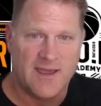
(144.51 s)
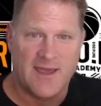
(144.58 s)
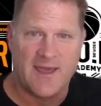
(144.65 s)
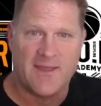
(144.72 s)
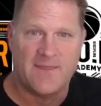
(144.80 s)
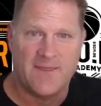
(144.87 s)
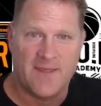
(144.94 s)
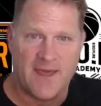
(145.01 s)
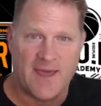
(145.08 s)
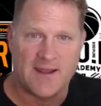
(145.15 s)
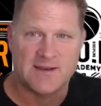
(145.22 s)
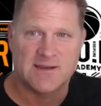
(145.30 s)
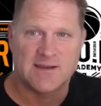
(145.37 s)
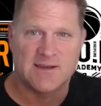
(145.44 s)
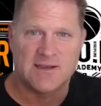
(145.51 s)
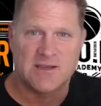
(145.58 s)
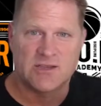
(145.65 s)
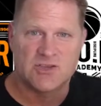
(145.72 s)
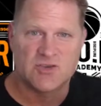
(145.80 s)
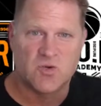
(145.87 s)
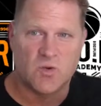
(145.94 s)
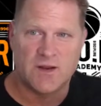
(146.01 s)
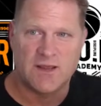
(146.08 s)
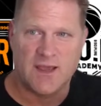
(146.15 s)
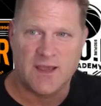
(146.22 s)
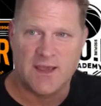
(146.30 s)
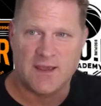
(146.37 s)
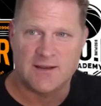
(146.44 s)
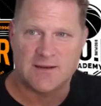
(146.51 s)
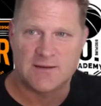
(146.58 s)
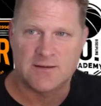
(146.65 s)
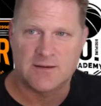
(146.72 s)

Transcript: at that 28.